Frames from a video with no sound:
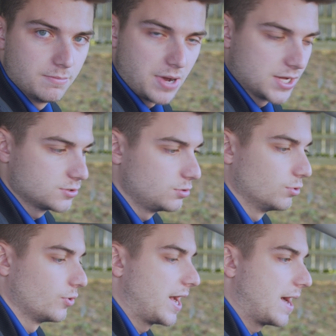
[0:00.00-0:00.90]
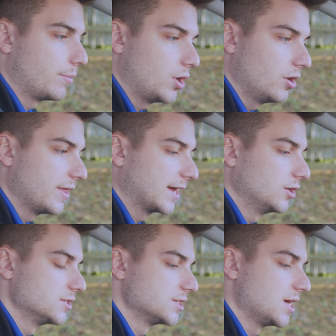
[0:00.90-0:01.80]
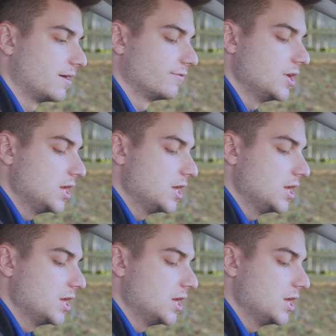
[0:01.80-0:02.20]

My Subaru app, all that good stuff.